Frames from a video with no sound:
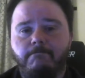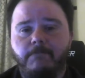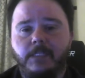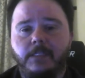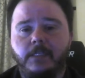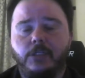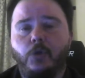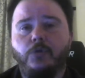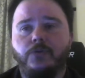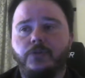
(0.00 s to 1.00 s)
deceased
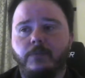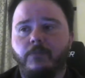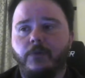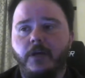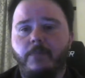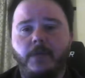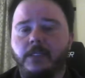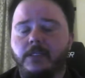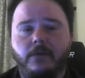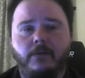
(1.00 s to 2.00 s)
soldiers and bring up
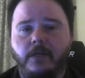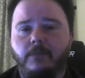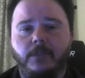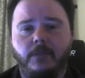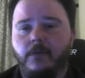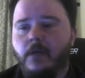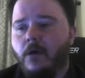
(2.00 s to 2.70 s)
Instagrams and